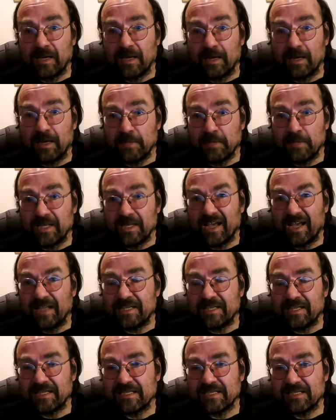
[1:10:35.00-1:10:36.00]
I mean,
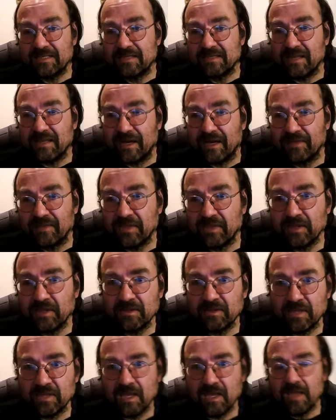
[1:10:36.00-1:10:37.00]
that's, I
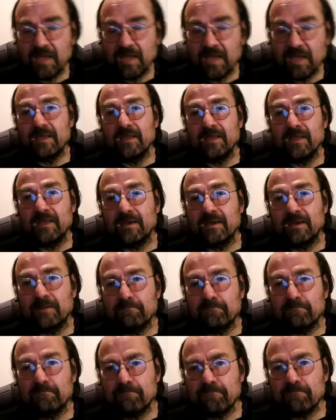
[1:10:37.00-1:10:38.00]
think, the
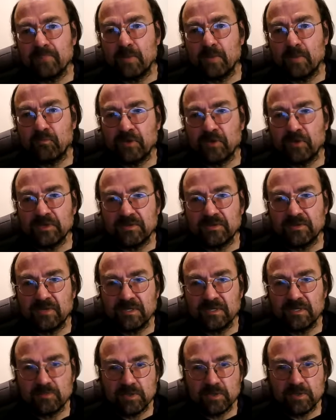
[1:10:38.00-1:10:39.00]
approach to
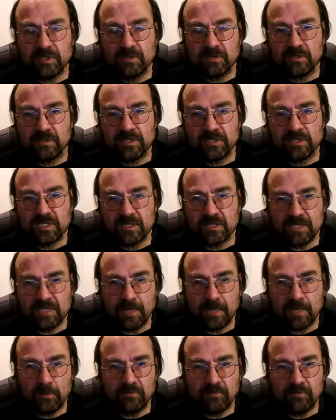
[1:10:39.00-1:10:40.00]
things which you can
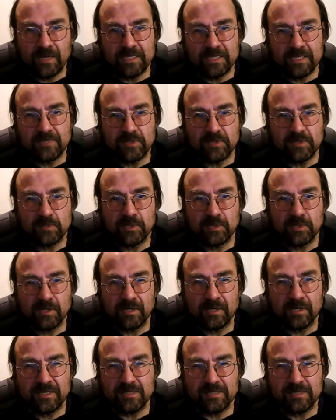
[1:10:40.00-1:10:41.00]
associate with relativism and
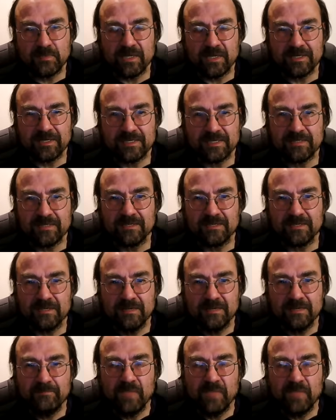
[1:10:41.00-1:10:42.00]
nihilism, that is
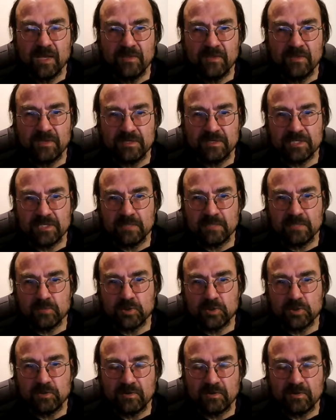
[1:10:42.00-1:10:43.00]
the
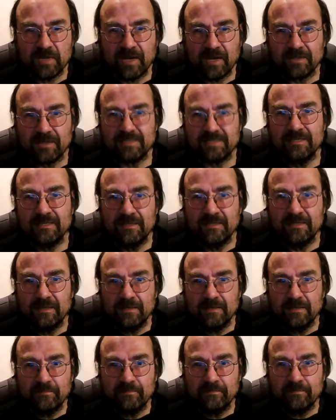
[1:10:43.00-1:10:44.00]
assumption that
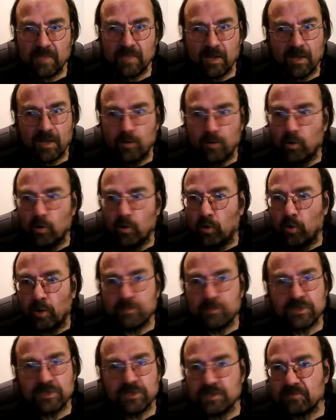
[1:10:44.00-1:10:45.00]
all
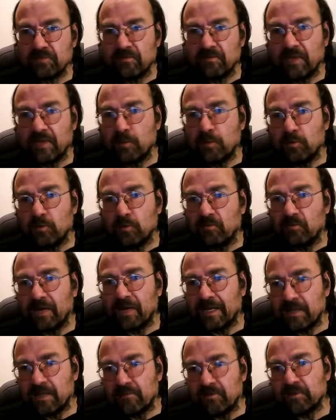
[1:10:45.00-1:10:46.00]
options are of equal
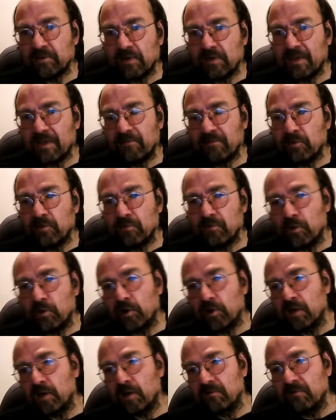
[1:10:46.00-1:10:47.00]
value, so therefore you've got
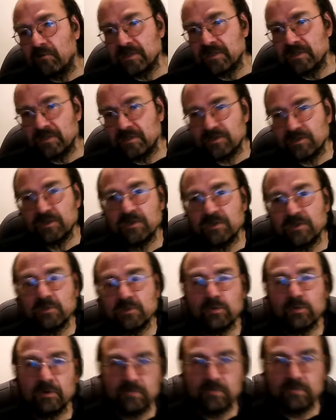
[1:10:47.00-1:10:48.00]
no reason to choose
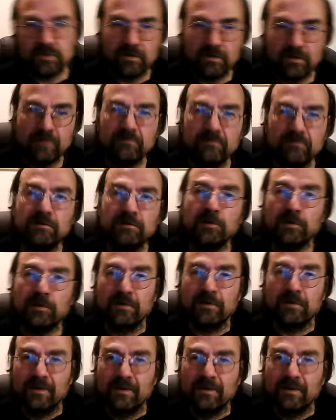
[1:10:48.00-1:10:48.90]
one option over another,